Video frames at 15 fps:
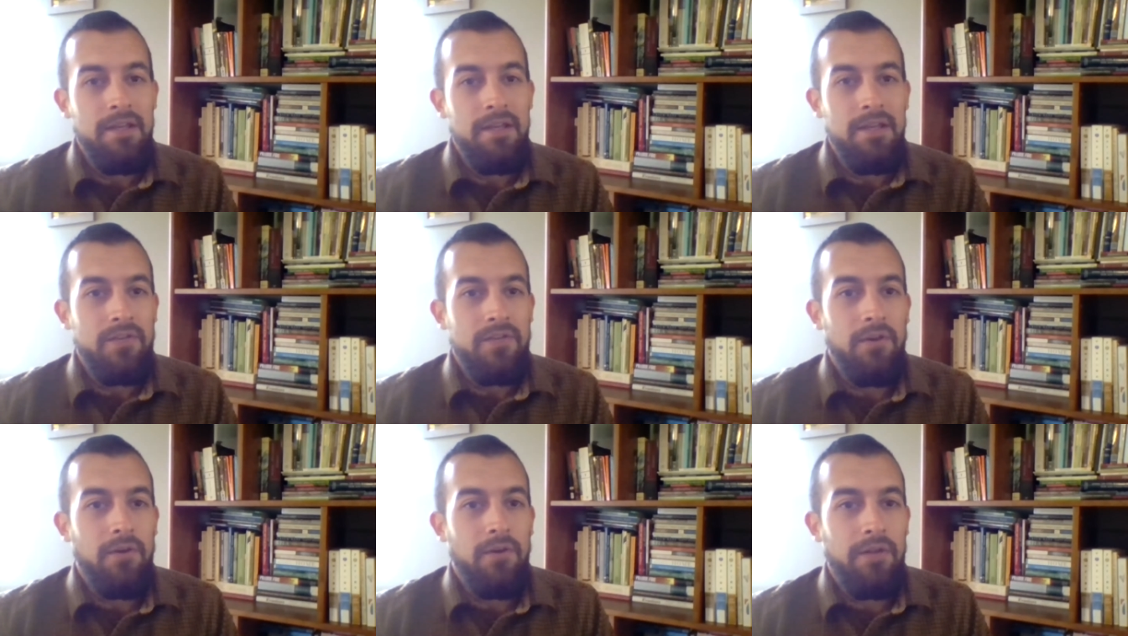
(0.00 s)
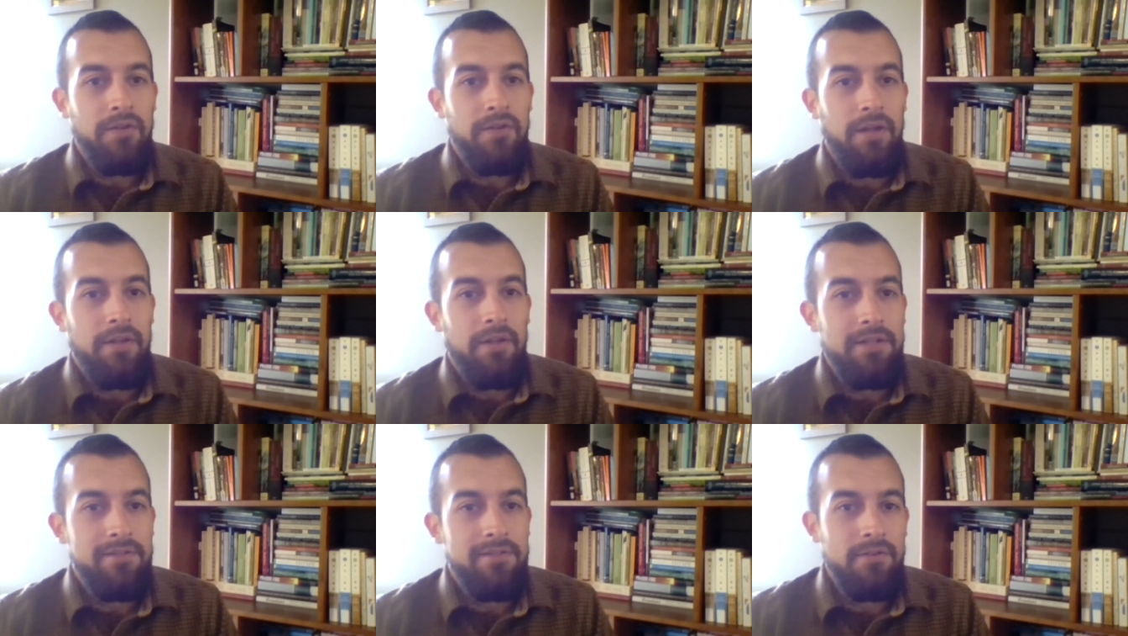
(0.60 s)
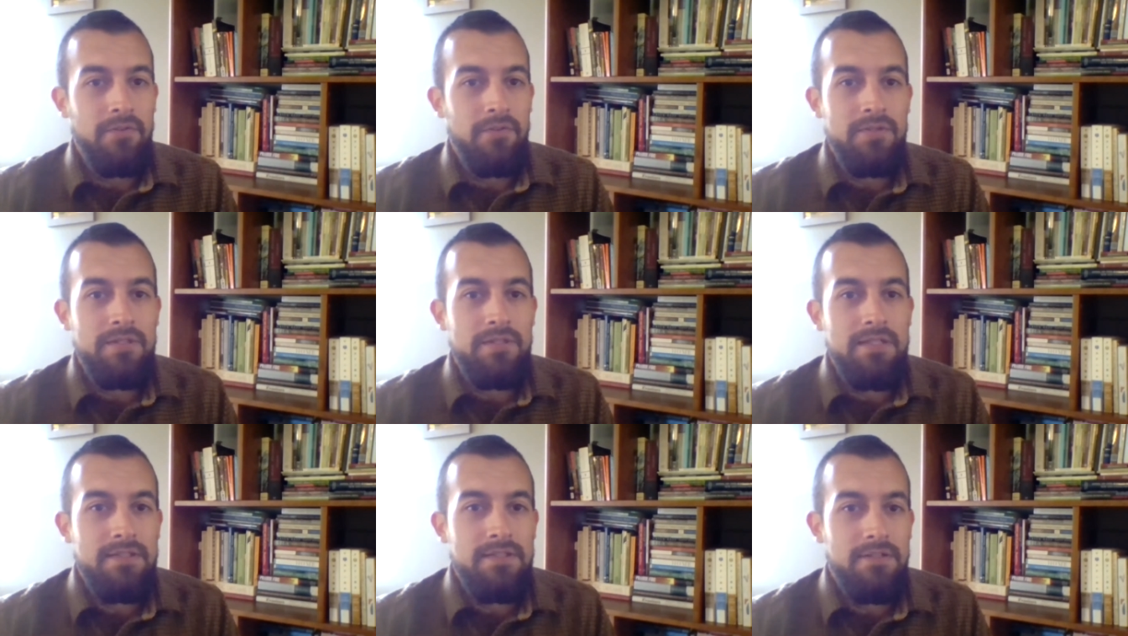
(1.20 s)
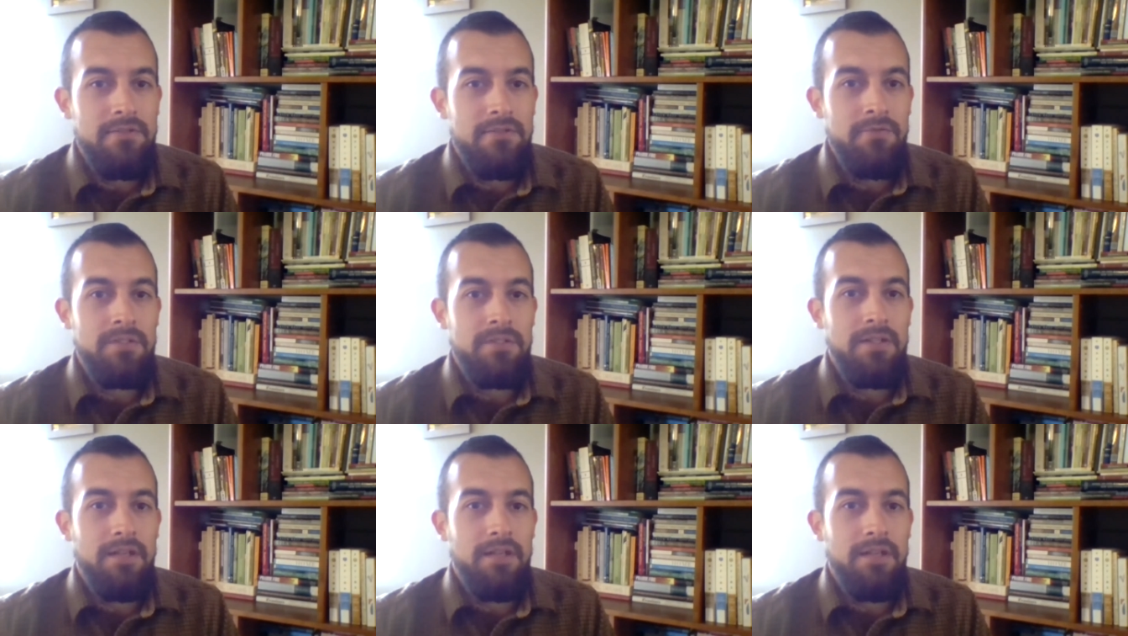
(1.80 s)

I'll introduce these two.